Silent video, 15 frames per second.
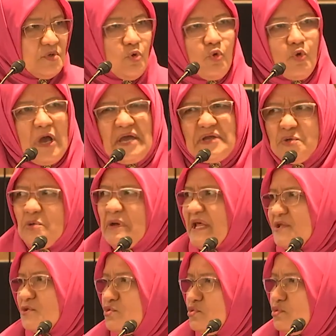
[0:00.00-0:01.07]
Oh, I don't
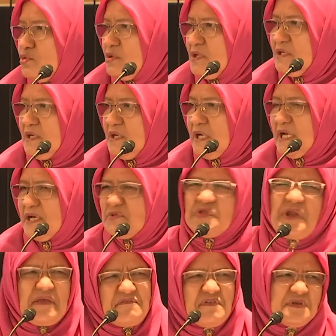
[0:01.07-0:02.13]
like to
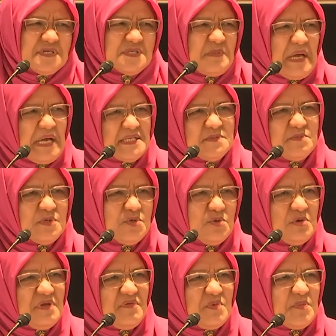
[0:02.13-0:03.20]
travel because my husband
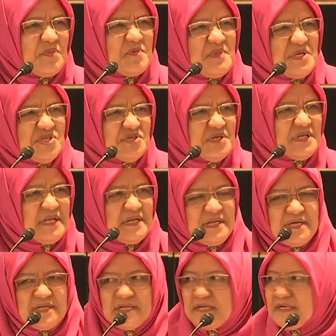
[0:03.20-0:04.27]
don't give me permission and
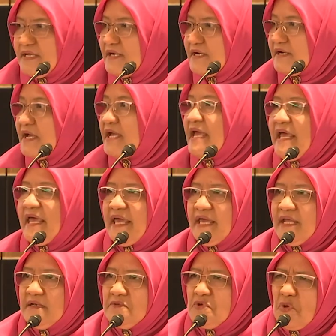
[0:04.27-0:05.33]
da.
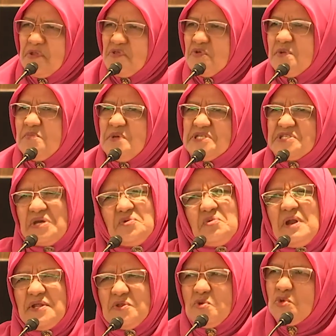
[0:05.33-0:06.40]
And going to the beach, I don't
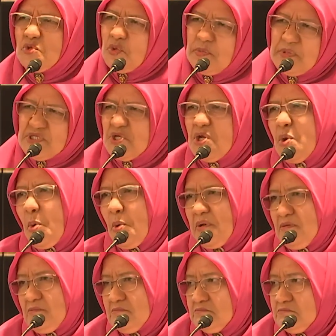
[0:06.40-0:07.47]
like to go to beach
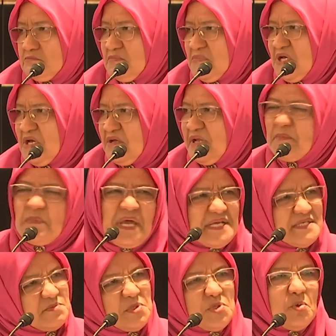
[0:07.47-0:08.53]
alone. Then my
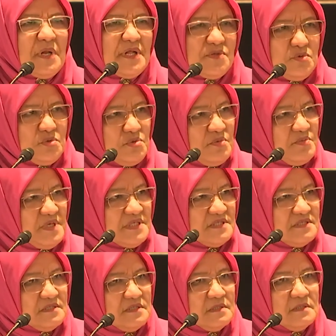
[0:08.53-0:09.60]
husband don't like to go to the
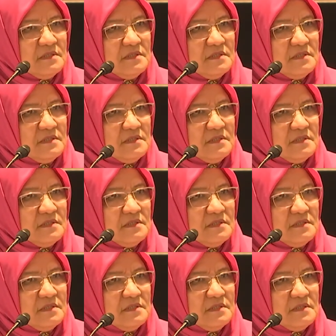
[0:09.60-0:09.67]
beach.